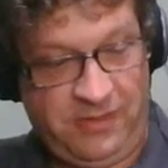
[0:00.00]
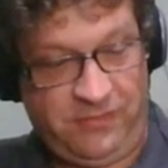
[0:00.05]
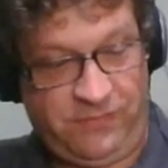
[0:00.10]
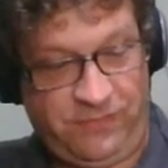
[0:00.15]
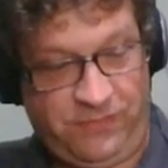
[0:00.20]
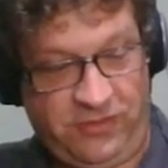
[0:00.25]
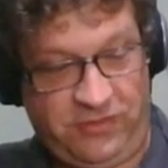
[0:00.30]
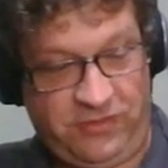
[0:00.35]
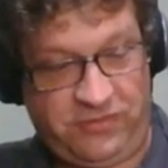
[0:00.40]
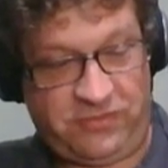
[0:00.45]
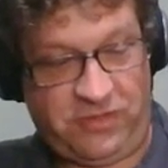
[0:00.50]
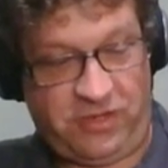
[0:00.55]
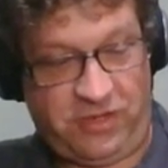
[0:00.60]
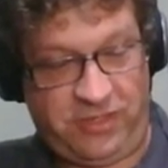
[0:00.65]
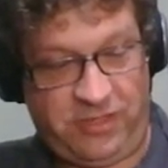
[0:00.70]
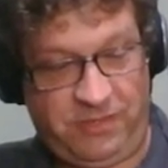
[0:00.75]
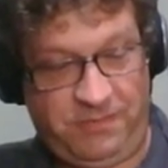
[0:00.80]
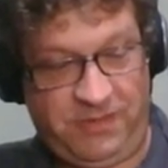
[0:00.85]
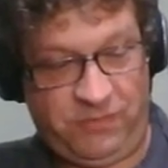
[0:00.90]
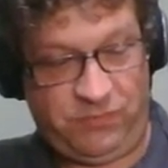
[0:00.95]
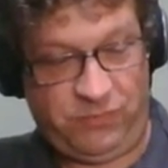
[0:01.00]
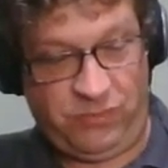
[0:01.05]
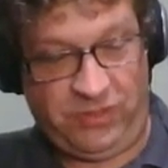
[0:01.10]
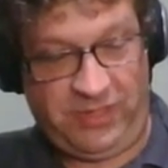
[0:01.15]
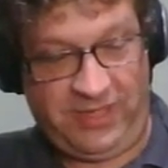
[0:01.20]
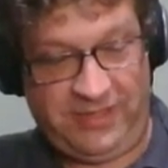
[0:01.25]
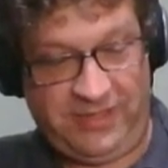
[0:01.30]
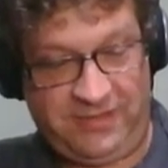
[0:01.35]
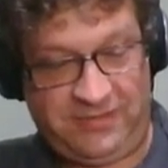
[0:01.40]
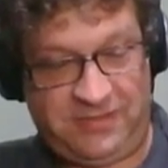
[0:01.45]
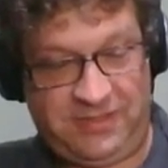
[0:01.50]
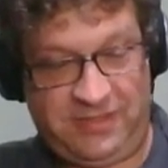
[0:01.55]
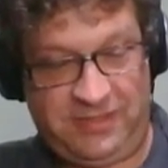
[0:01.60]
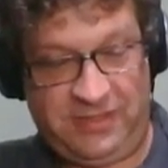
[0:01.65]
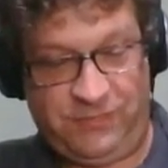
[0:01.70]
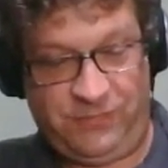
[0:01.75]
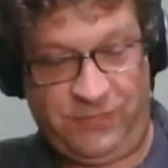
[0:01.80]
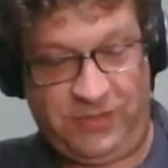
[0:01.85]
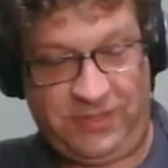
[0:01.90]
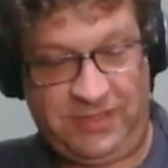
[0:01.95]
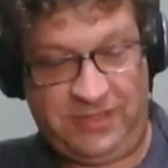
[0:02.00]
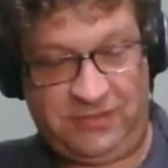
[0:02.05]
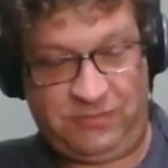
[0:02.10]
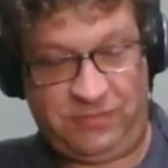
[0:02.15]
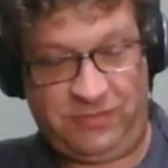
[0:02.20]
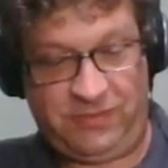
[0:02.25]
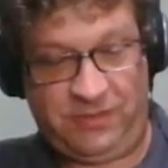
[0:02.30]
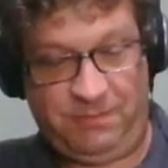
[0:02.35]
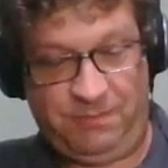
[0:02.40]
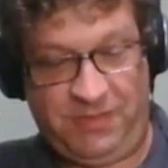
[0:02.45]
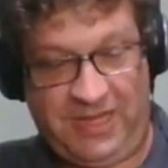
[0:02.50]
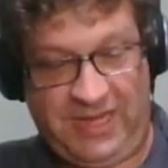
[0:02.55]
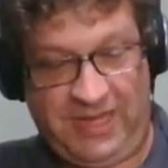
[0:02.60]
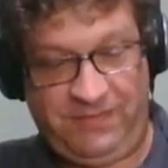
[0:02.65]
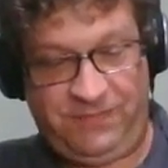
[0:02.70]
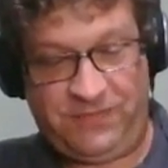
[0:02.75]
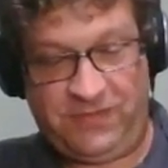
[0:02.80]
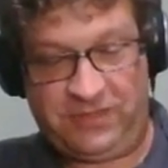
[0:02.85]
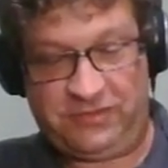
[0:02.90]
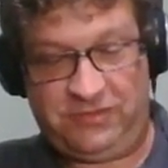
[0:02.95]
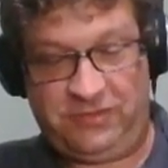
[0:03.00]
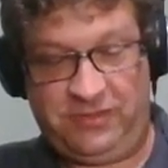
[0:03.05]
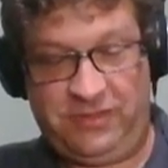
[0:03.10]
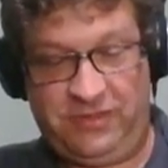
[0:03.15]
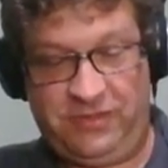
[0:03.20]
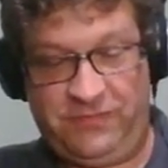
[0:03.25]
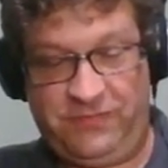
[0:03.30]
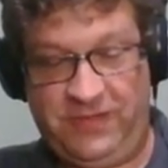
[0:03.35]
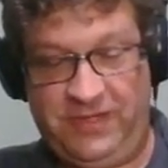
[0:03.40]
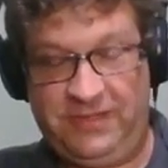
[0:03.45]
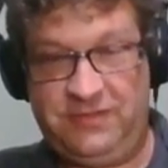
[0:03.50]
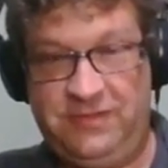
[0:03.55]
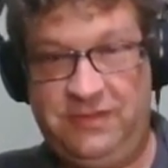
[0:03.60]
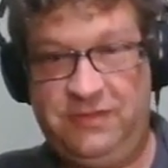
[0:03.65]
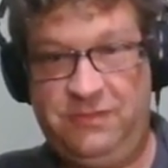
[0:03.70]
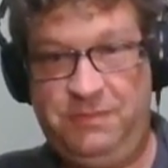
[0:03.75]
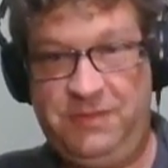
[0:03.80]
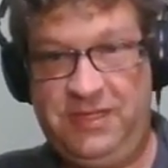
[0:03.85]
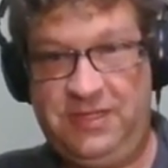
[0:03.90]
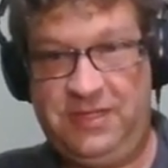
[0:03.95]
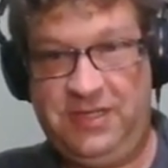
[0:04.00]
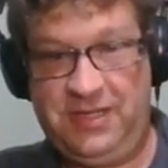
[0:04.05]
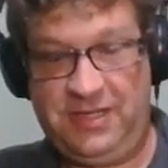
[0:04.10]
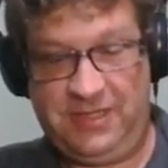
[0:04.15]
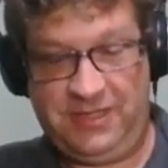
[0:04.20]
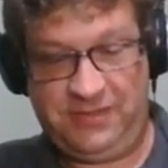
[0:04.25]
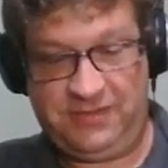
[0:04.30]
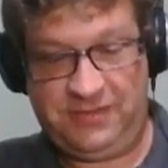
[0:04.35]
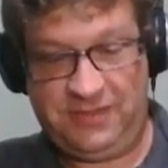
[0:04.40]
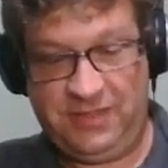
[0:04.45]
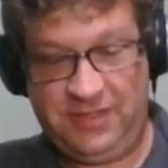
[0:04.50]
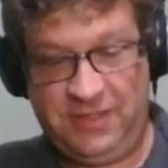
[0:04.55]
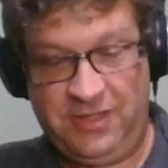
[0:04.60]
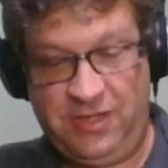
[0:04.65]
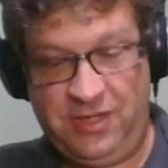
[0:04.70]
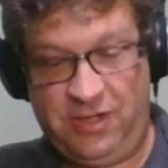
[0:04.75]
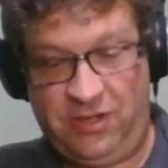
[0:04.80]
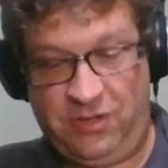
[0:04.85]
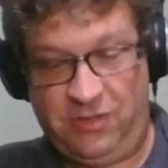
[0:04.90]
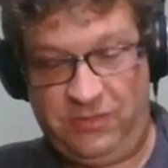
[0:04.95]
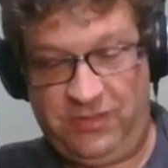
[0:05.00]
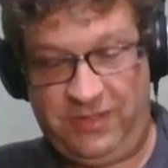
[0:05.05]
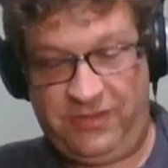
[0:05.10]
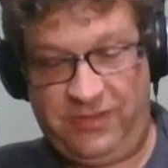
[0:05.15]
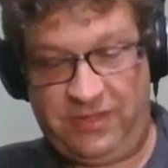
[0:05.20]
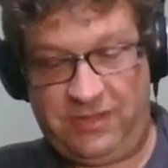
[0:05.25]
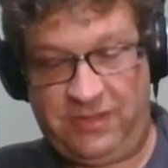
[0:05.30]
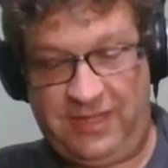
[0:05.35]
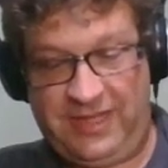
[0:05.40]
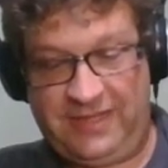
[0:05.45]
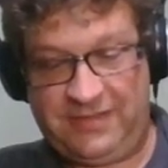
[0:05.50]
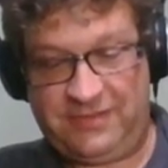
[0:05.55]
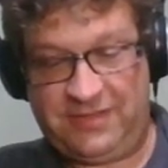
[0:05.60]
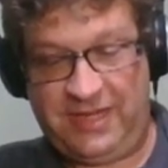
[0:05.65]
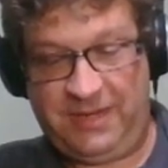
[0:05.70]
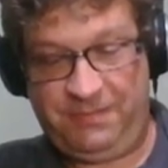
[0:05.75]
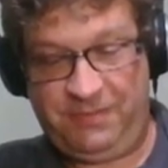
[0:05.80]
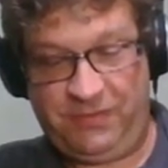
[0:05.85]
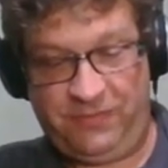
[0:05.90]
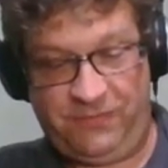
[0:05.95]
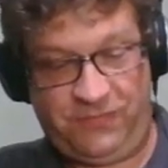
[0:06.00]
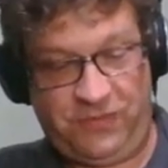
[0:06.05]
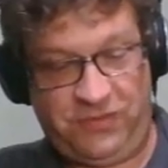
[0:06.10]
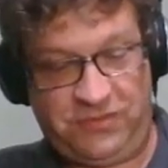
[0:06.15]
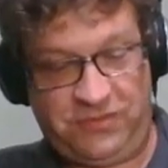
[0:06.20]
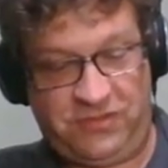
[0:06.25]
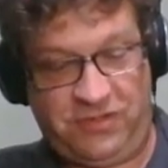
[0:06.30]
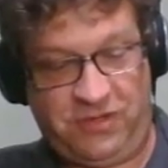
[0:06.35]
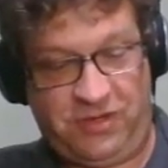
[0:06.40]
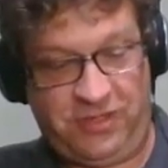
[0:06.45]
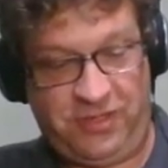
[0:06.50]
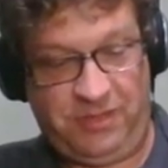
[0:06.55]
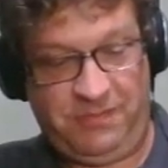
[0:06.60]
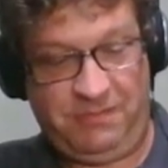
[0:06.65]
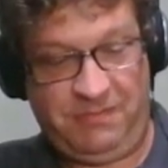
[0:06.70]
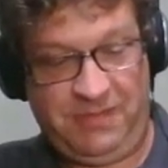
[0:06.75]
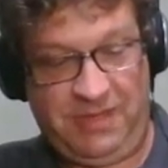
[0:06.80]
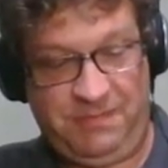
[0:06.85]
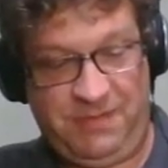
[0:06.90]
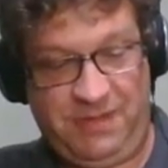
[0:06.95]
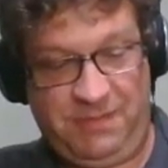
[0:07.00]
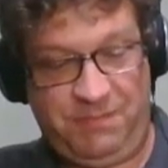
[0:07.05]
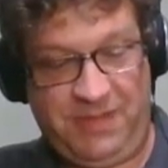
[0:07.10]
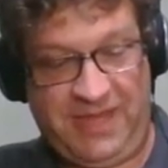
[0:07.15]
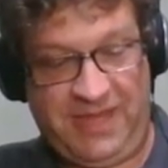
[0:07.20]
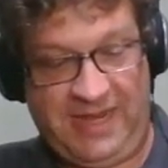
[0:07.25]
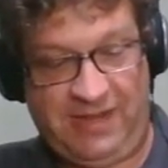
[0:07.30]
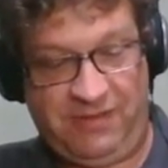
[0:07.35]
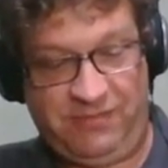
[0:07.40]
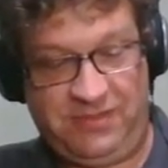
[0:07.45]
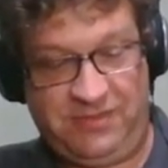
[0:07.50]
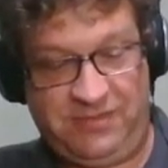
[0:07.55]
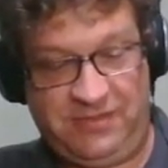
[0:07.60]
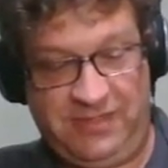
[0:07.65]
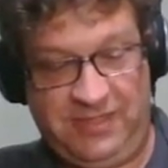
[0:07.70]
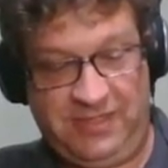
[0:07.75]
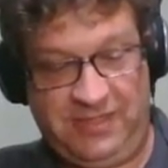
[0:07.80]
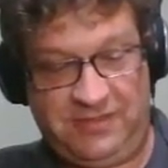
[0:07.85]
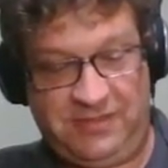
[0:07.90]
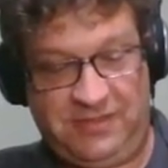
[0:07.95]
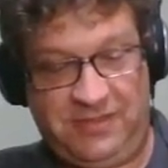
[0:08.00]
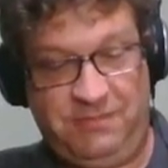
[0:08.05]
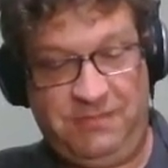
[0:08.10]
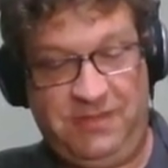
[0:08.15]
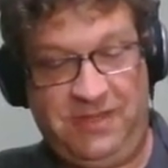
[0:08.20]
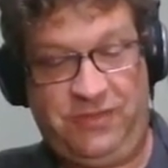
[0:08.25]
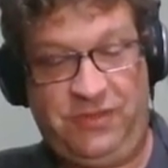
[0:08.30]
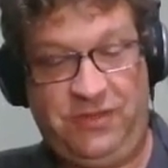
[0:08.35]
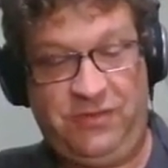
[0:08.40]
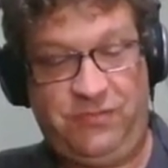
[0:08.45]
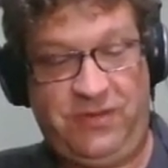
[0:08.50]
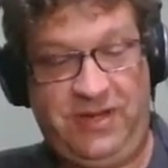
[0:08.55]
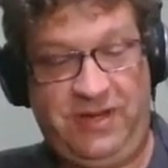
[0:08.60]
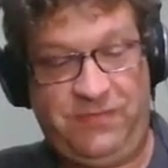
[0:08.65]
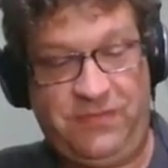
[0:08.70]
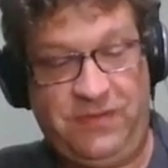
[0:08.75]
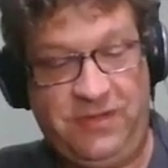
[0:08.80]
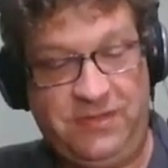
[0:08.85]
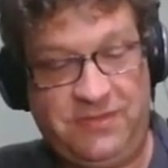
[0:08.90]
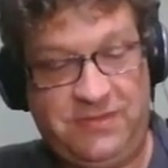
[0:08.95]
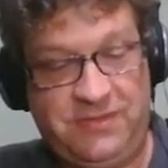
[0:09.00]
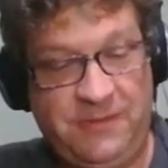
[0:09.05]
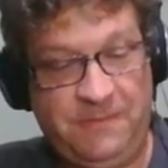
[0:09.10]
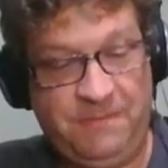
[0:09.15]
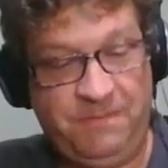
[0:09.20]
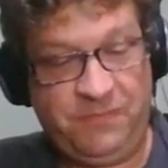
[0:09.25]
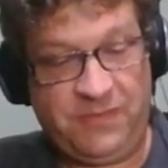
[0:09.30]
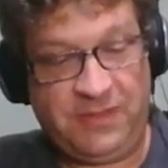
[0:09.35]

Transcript: The first argument rule has significance with the bifunctional interfaces because only the class type of the first argument may be bound as an instant method reference.